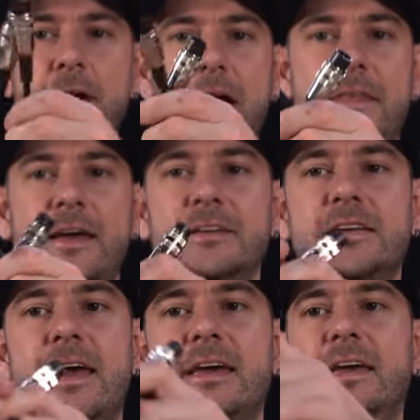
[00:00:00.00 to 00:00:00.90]
and that is
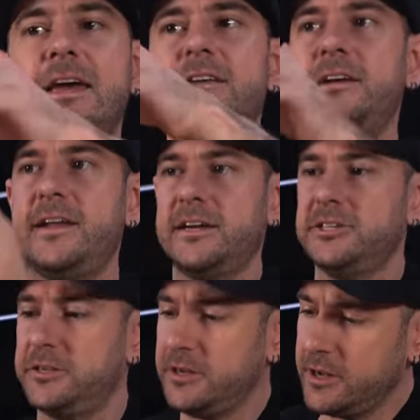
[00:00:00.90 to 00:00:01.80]
a keyed
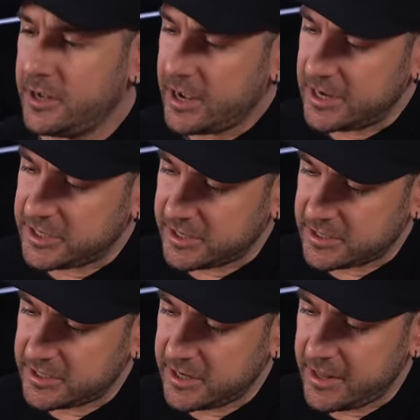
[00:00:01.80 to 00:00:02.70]
connection as you can
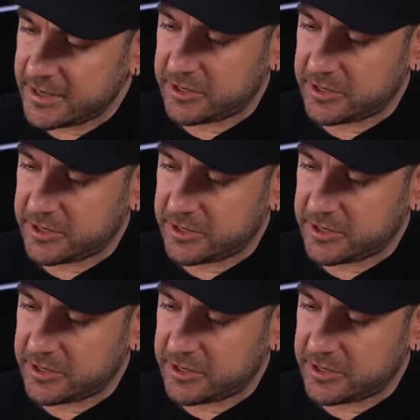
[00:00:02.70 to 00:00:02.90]
see there.